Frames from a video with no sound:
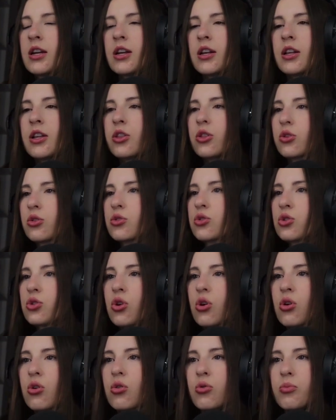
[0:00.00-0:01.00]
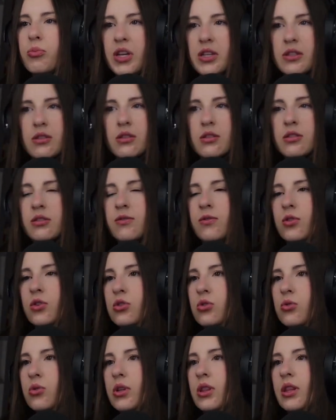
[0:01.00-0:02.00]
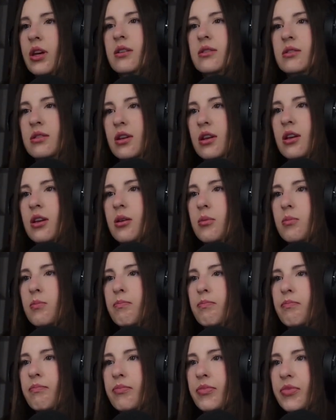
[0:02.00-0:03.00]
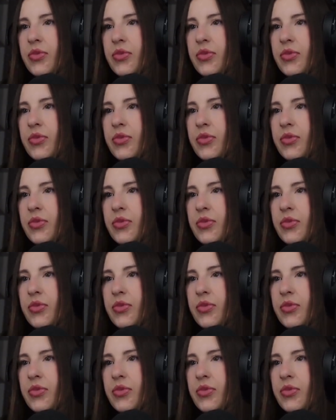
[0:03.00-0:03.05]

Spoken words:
There's no basis for doing that same